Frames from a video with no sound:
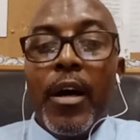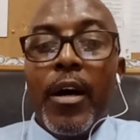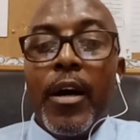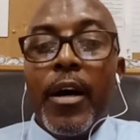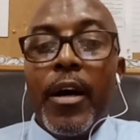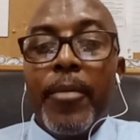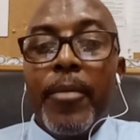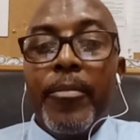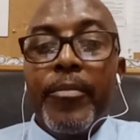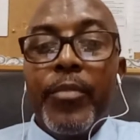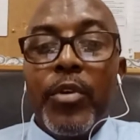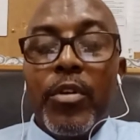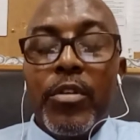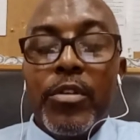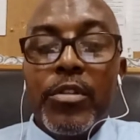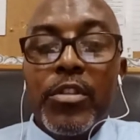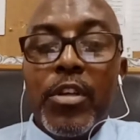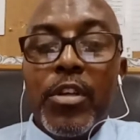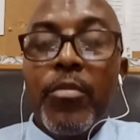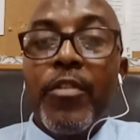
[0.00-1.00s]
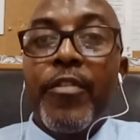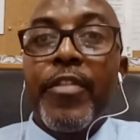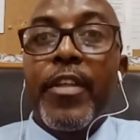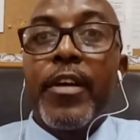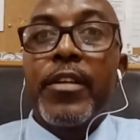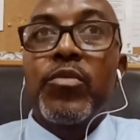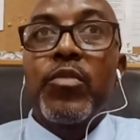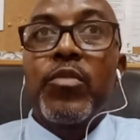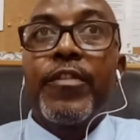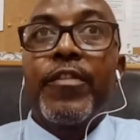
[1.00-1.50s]
on top of
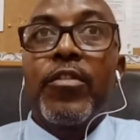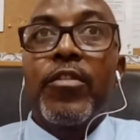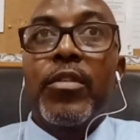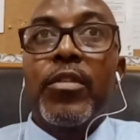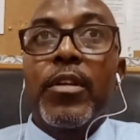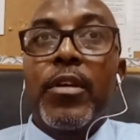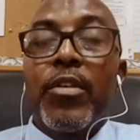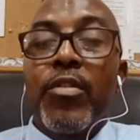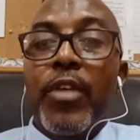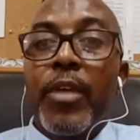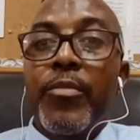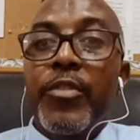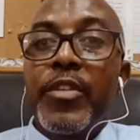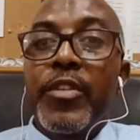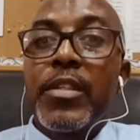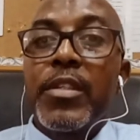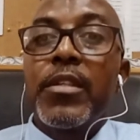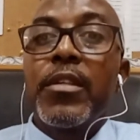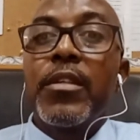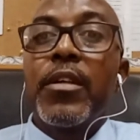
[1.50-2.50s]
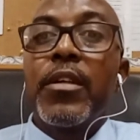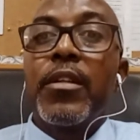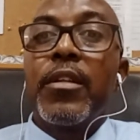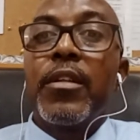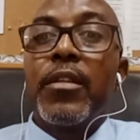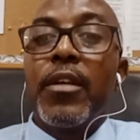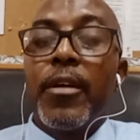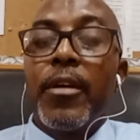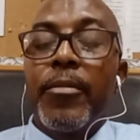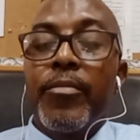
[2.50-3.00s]
that with all the crime we see
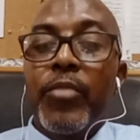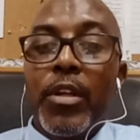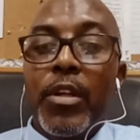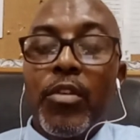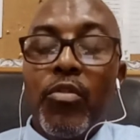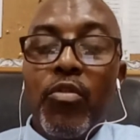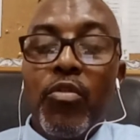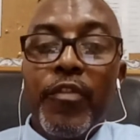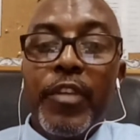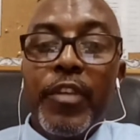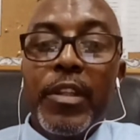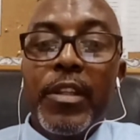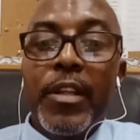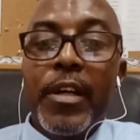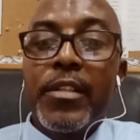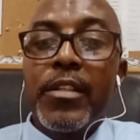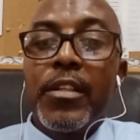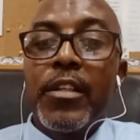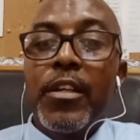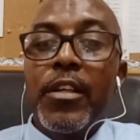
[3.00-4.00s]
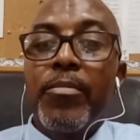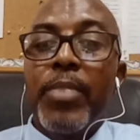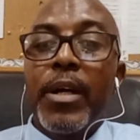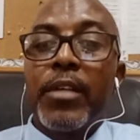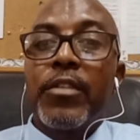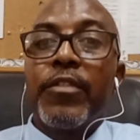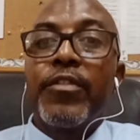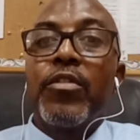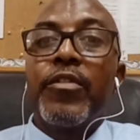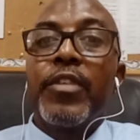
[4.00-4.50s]
and the COVID-19, the
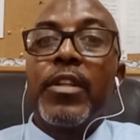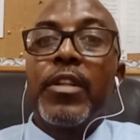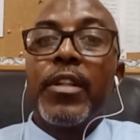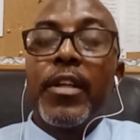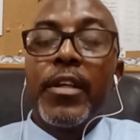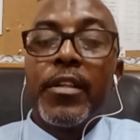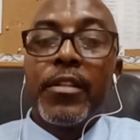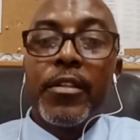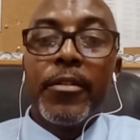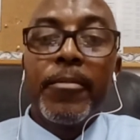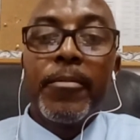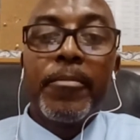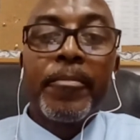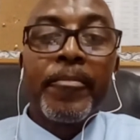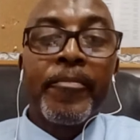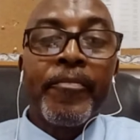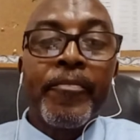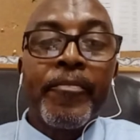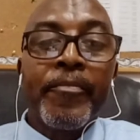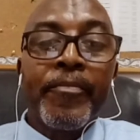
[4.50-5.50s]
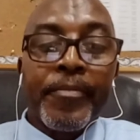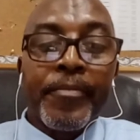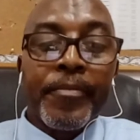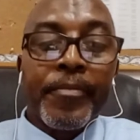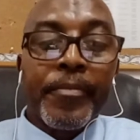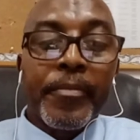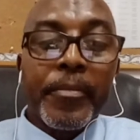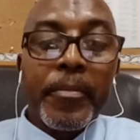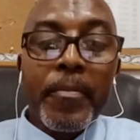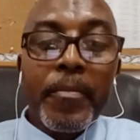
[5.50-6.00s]
impact of COVID-19.
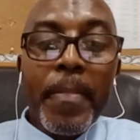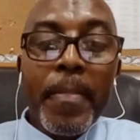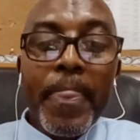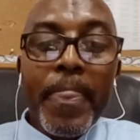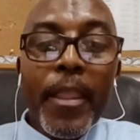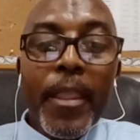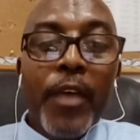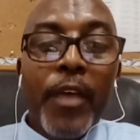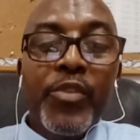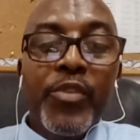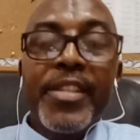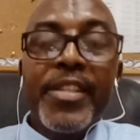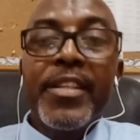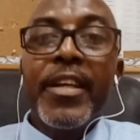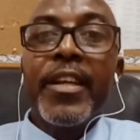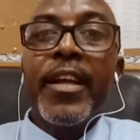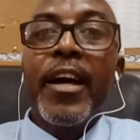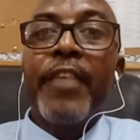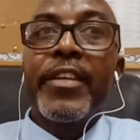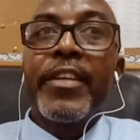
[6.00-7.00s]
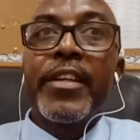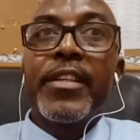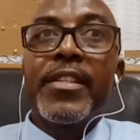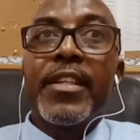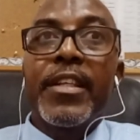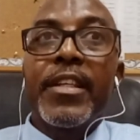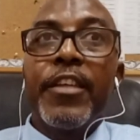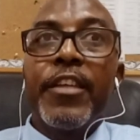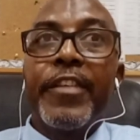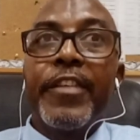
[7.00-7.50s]
And we see that having a
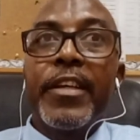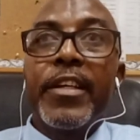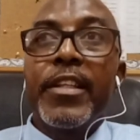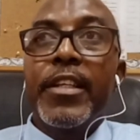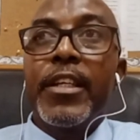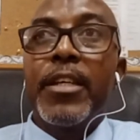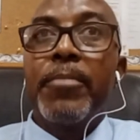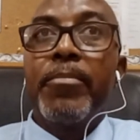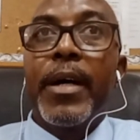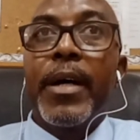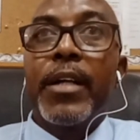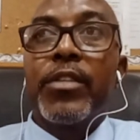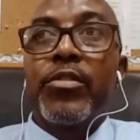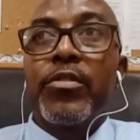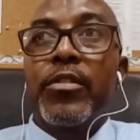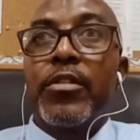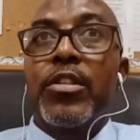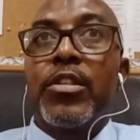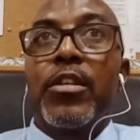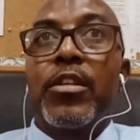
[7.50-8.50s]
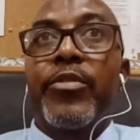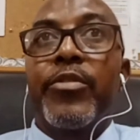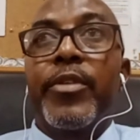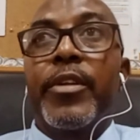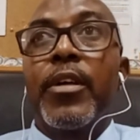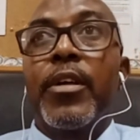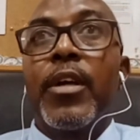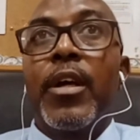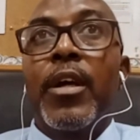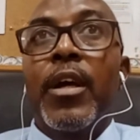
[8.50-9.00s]
significant impact on the
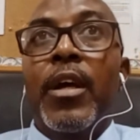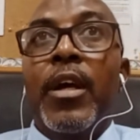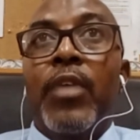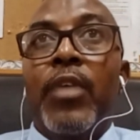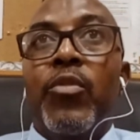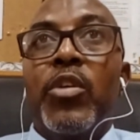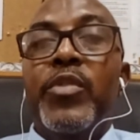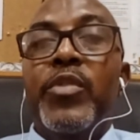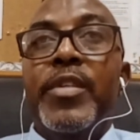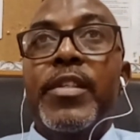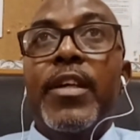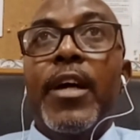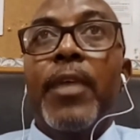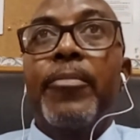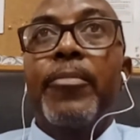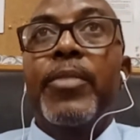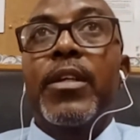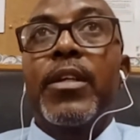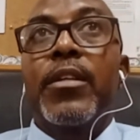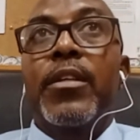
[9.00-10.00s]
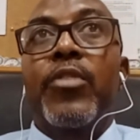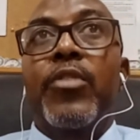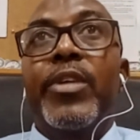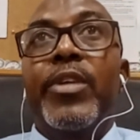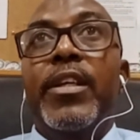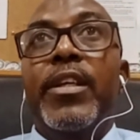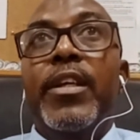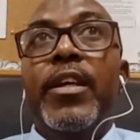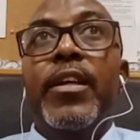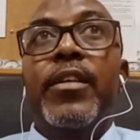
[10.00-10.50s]
children. What we see happening in the
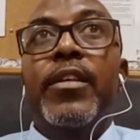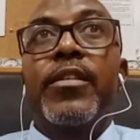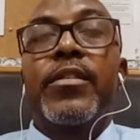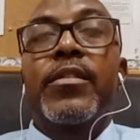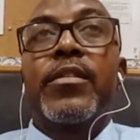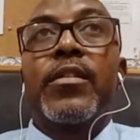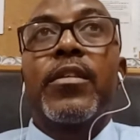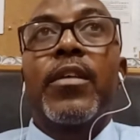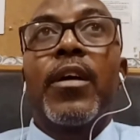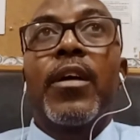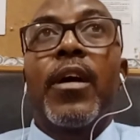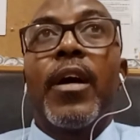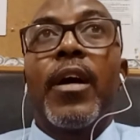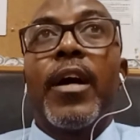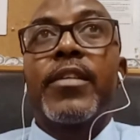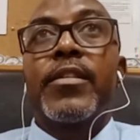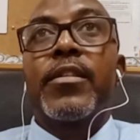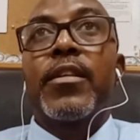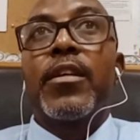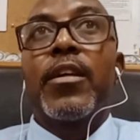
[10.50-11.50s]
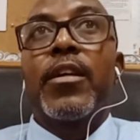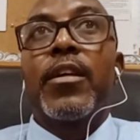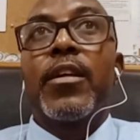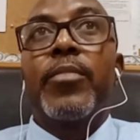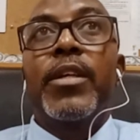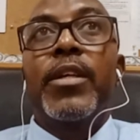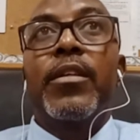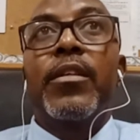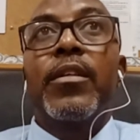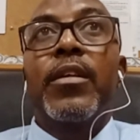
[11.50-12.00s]
grade Ks as they come
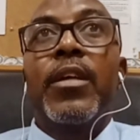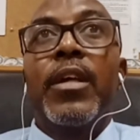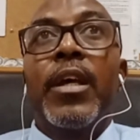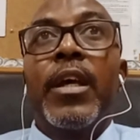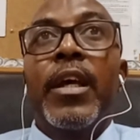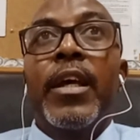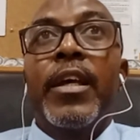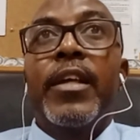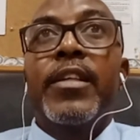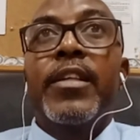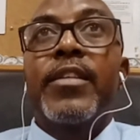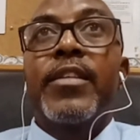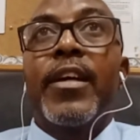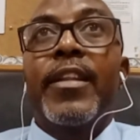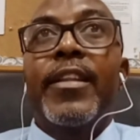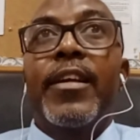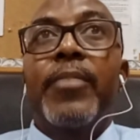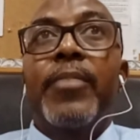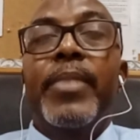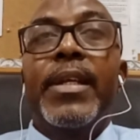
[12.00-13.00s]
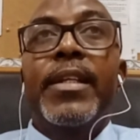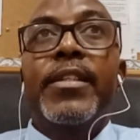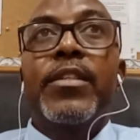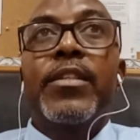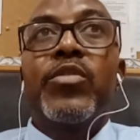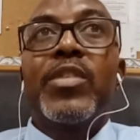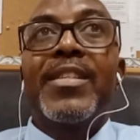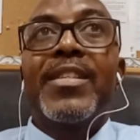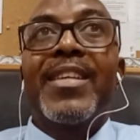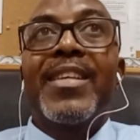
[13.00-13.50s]
in is that the ability
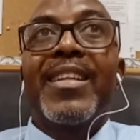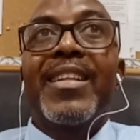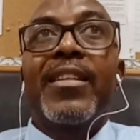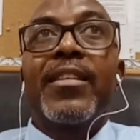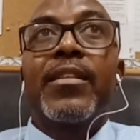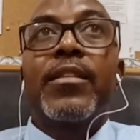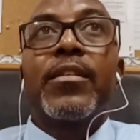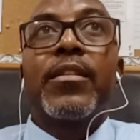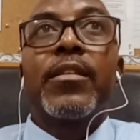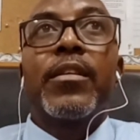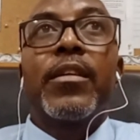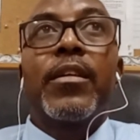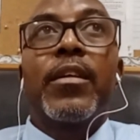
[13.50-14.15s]
to settle,